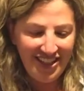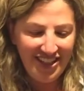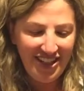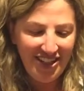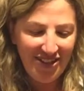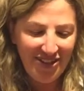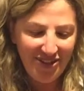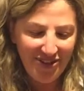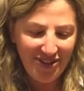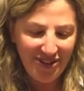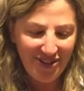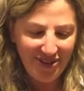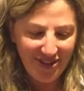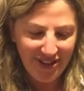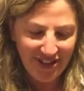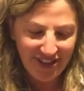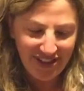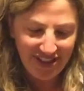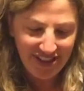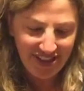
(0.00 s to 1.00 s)
A little over a
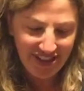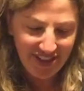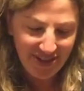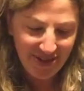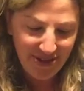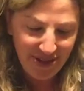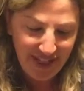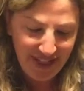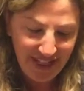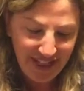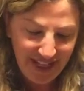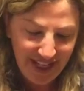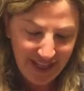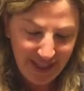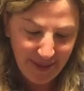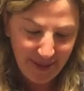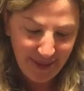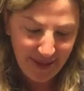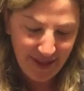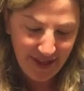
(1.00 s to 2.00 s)
quarter inch, according to the
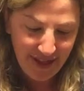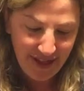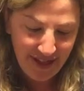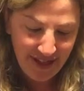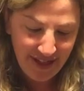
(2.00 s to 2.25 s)
expert,